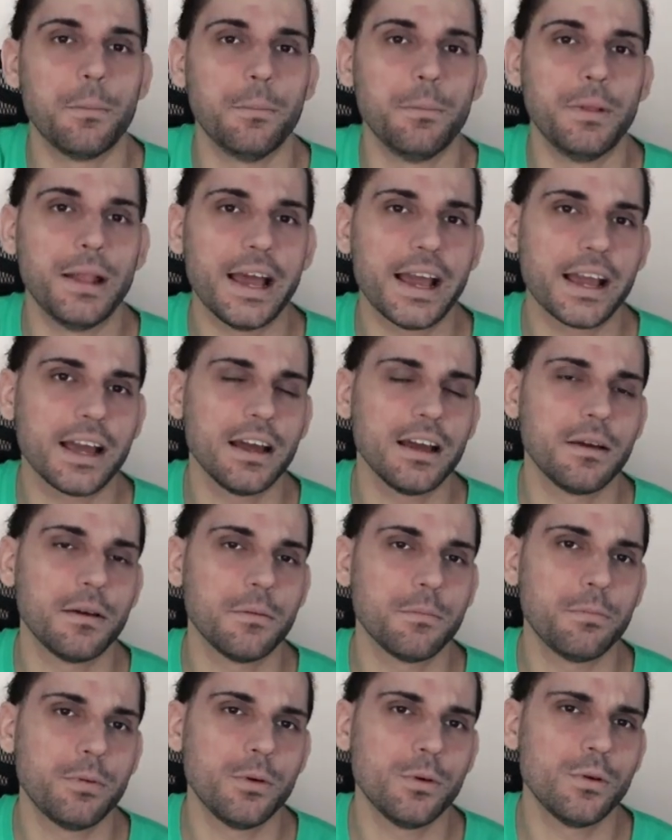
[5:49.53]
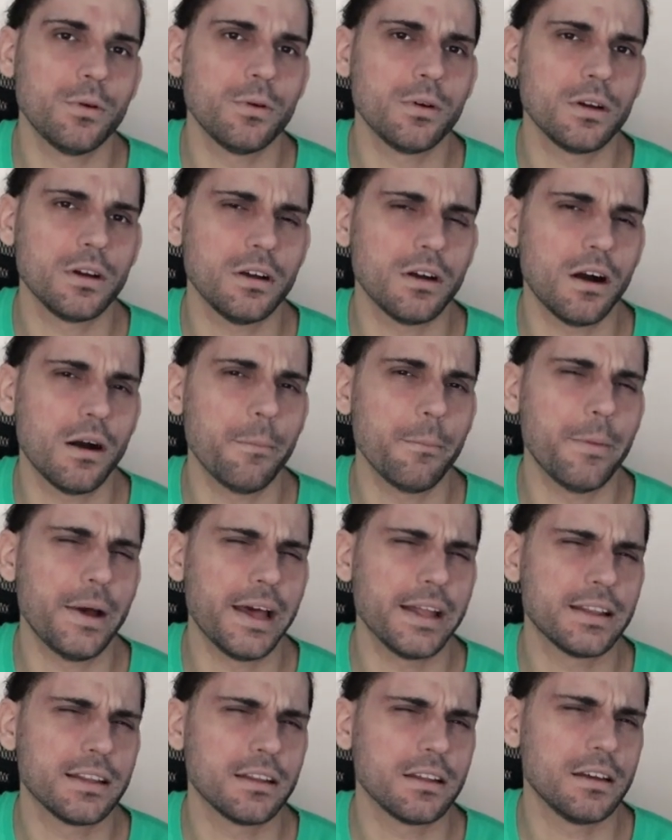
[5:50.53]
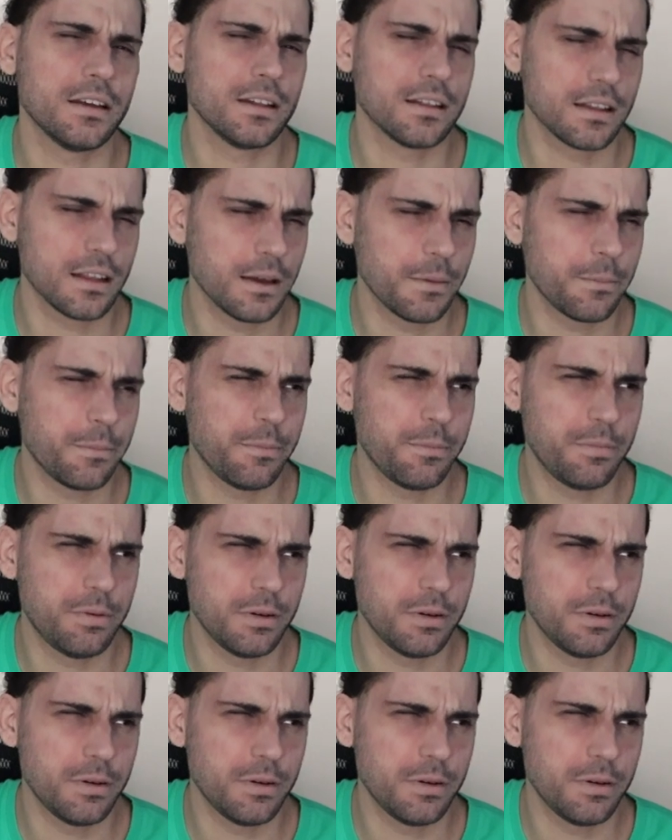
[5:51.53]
Blackpool Combat Club